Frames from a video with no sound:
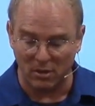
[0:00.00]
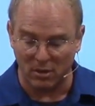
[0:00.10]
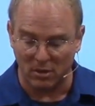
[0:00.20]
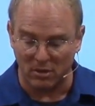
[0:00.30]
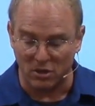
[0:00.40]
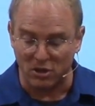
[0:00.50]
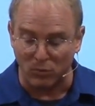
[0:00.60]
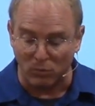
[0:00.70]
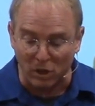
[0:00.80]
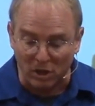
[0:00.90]
Did she
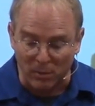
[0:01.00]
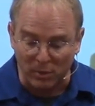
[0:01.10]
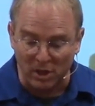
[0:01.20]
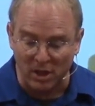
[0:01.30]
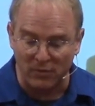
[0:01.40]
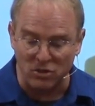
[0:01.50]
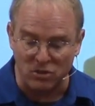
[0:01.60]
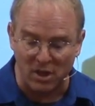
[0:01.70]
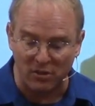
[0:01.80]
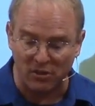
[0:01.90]
really believe that
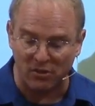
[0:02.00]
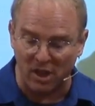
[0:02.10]
Jesus